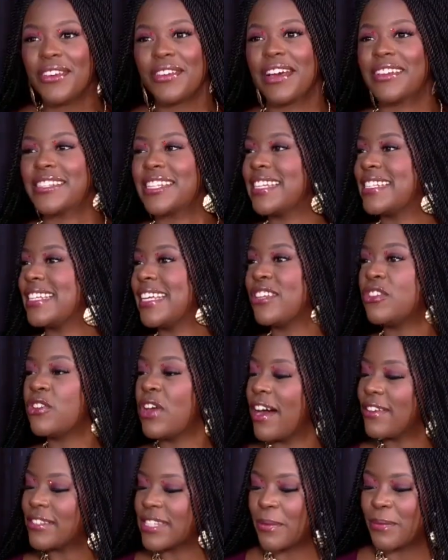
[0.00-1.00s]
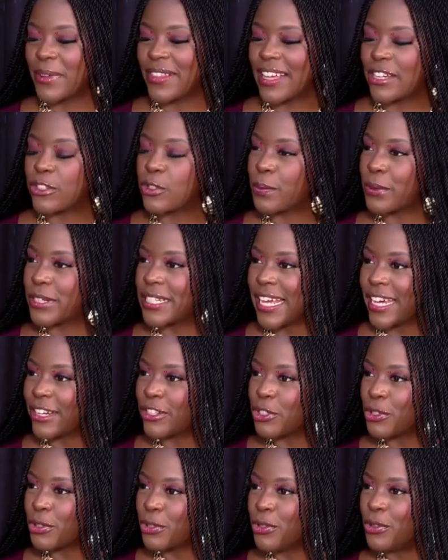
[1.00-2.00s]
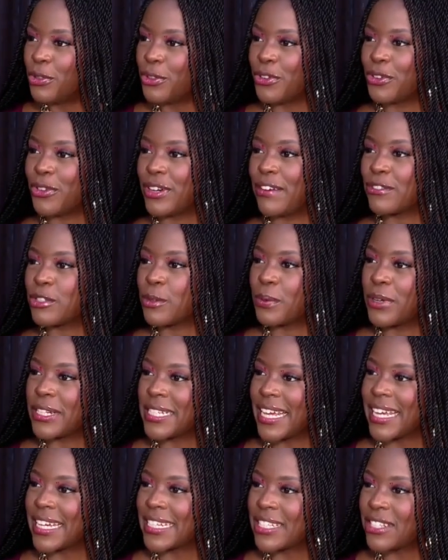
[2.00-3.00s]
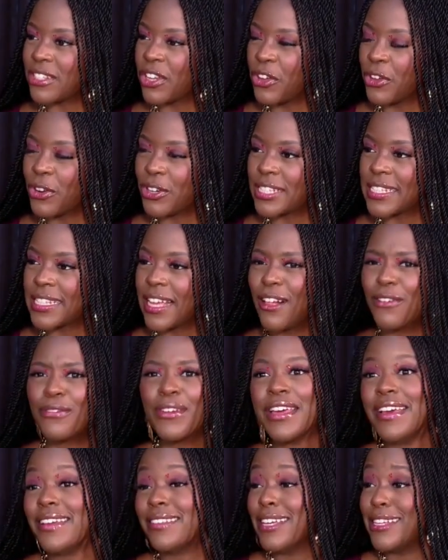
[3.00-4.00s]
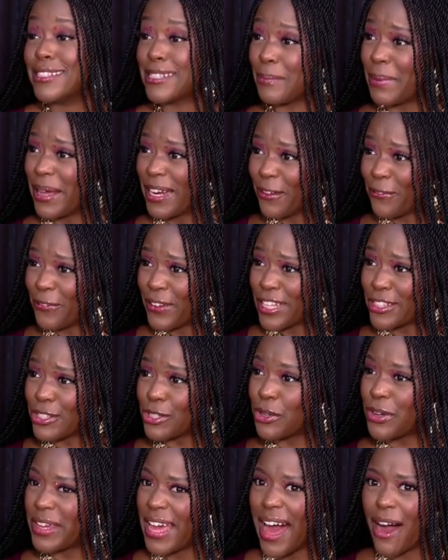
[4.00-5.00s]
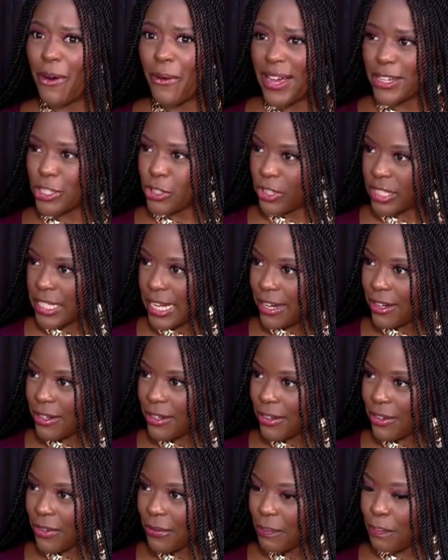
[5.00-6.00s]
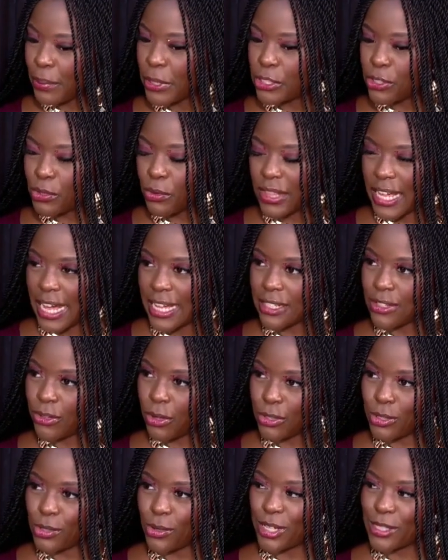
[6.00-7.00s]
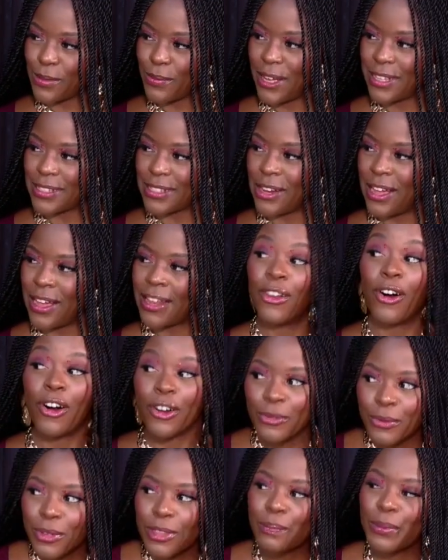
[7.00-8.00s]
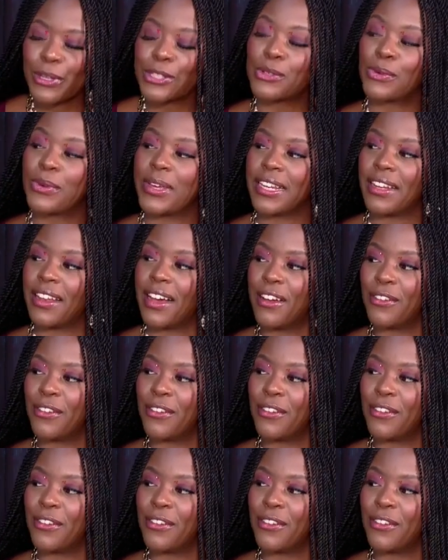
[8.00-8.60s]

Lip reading: You have someone there to protect you. You don't have to protect yourself. These are benefits. So, yeah, why shouldn't I pursue that also as along with pursuing love?